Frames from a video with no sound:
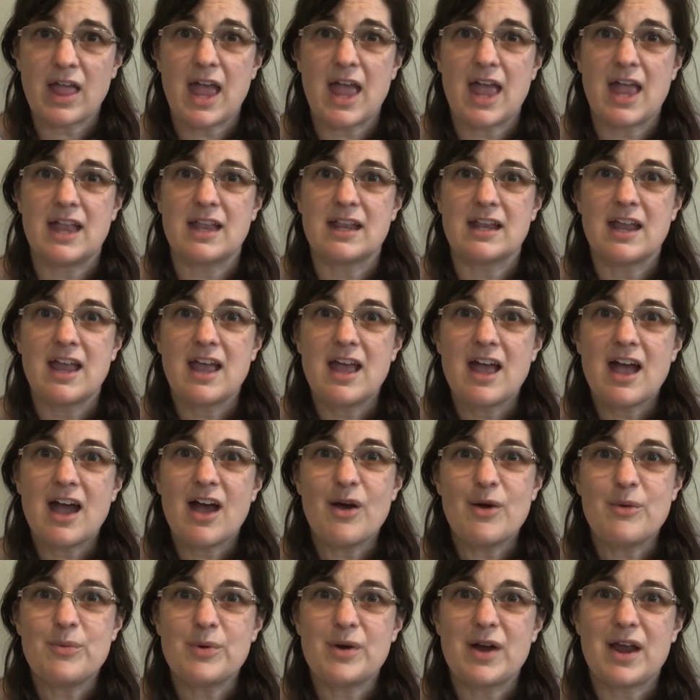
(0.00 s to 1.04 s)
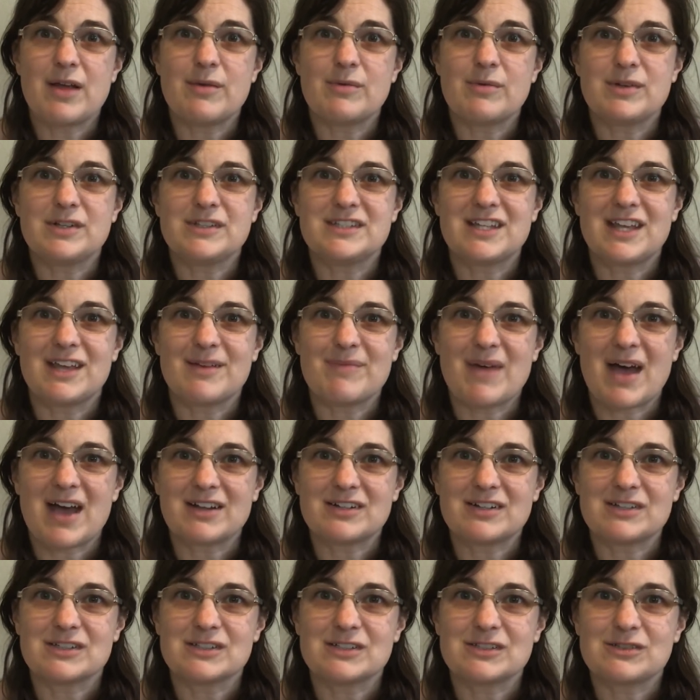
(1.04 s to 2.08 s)
and I hope we're able to get back
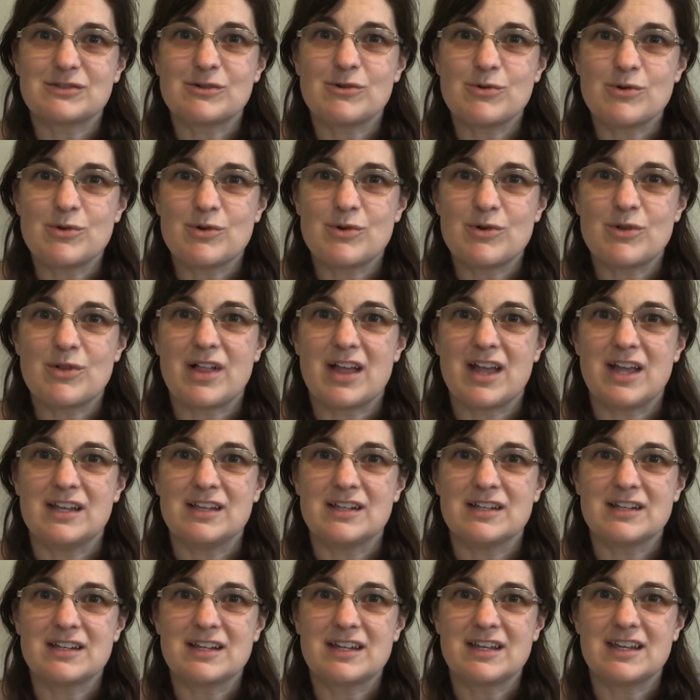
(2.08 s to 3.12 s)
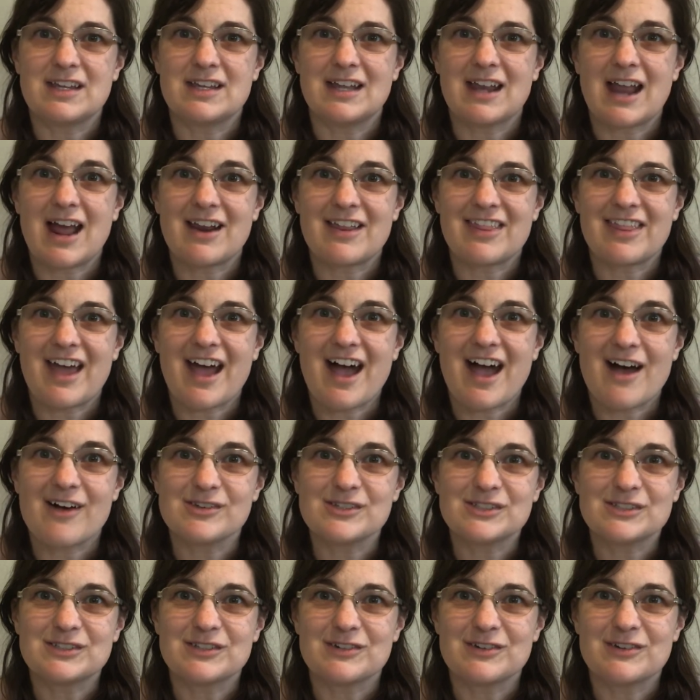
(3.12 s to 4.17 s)
to school and get out of the
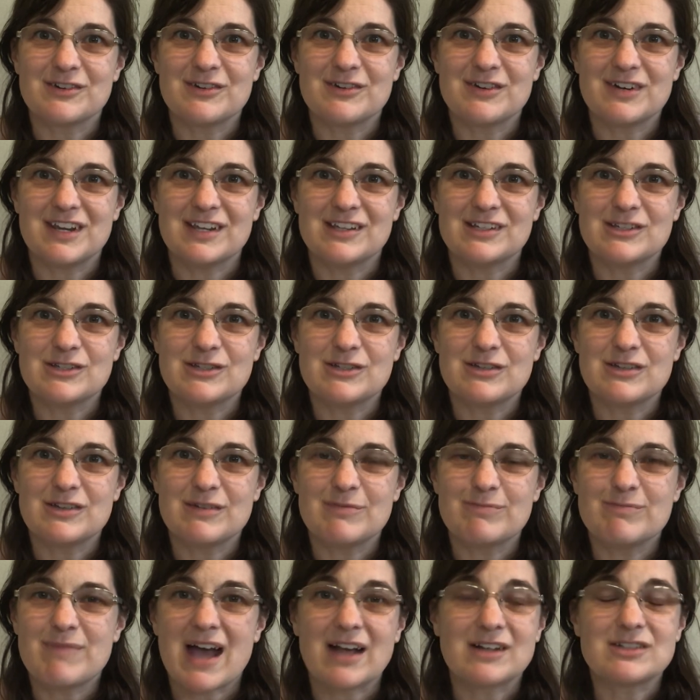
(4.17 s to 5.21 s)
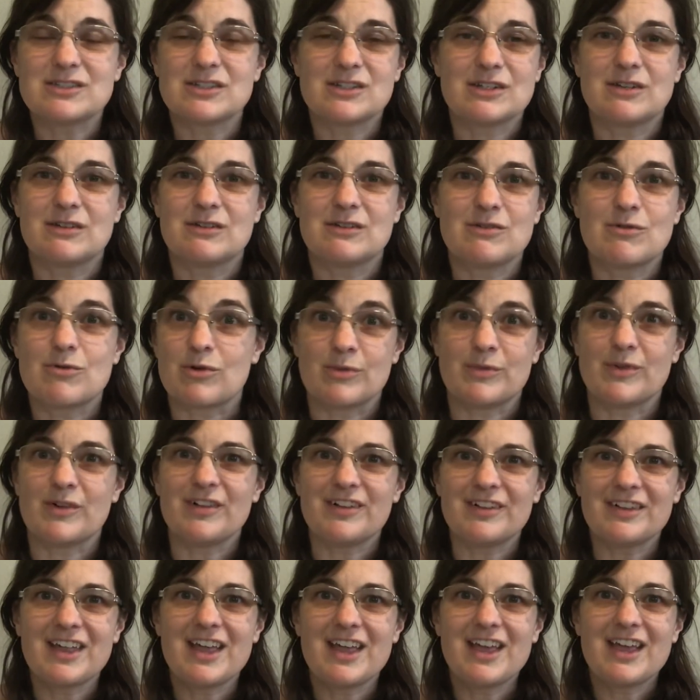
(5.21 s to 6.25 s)
house soon and back to
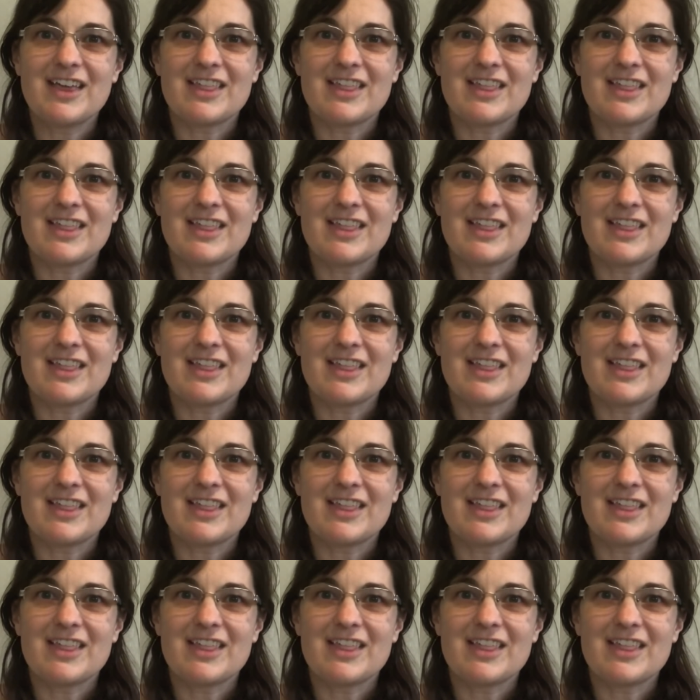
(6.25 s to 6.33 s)
normal.